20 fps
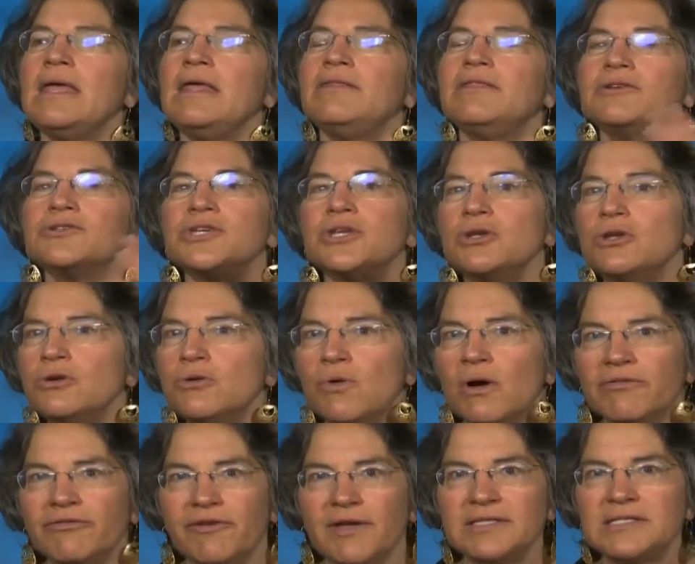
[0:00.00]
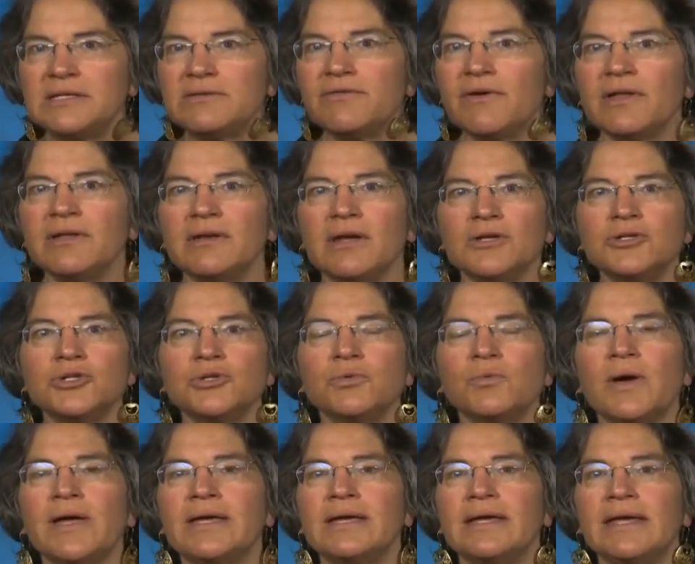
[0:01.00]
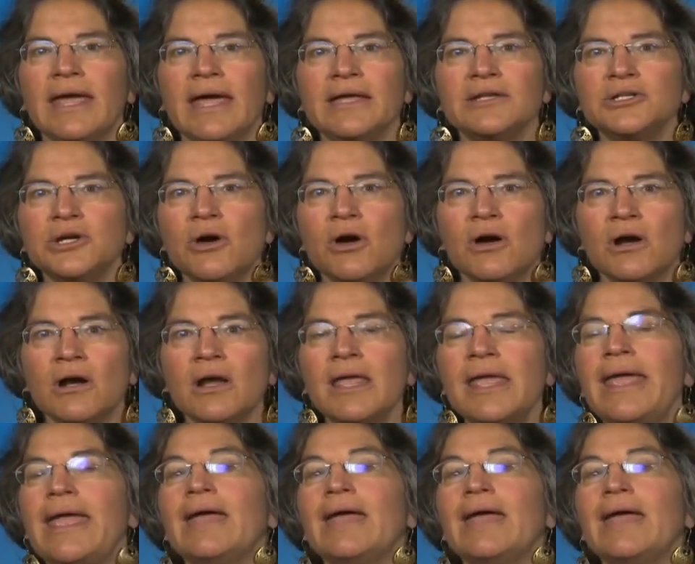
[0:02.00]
There's a new offensive underway in Kandahar,